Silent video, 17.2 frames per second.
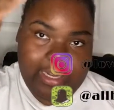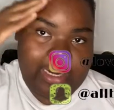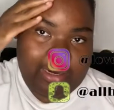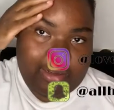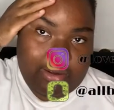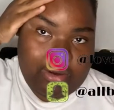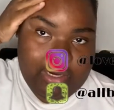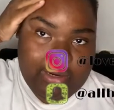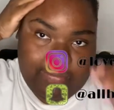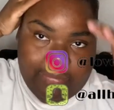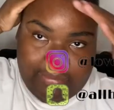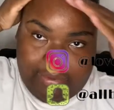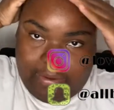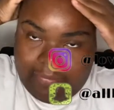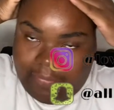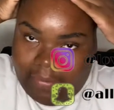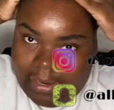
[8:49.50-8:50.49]
of hard for me
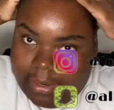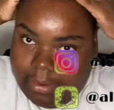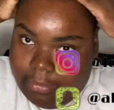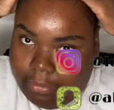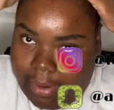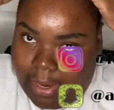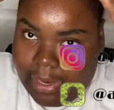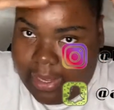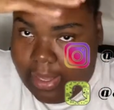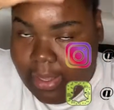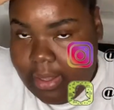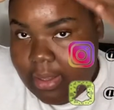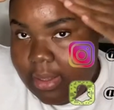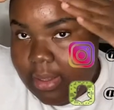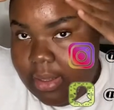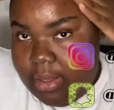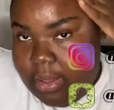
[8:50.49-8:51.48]
to find a right
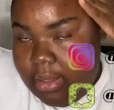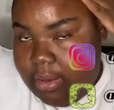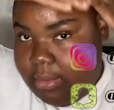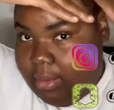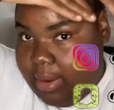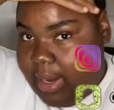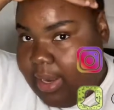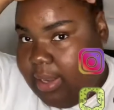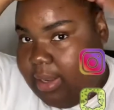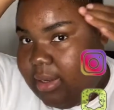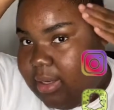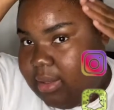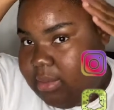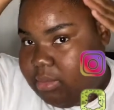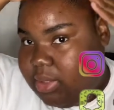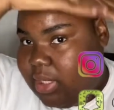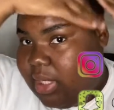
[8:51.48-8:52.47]

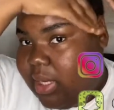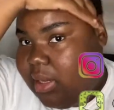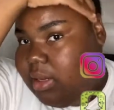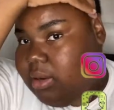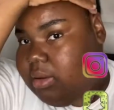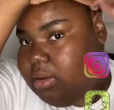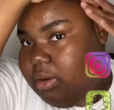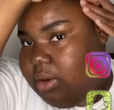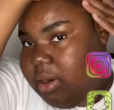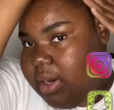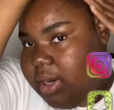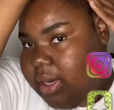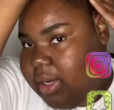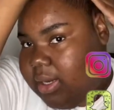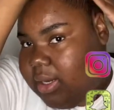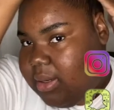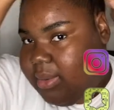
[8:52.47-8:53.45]
gel
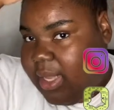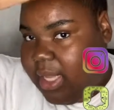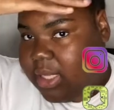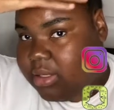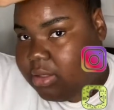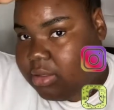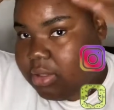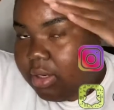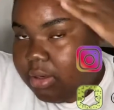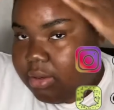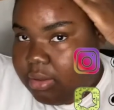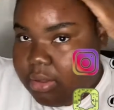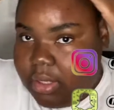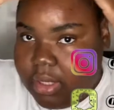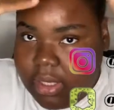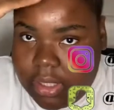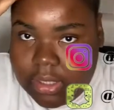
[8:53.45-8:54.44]
or edge control
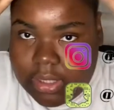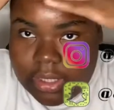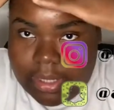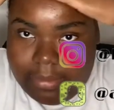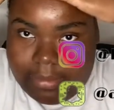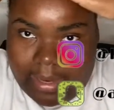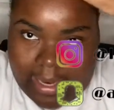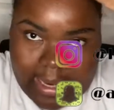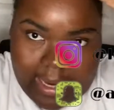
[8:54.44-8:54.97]
to get my hair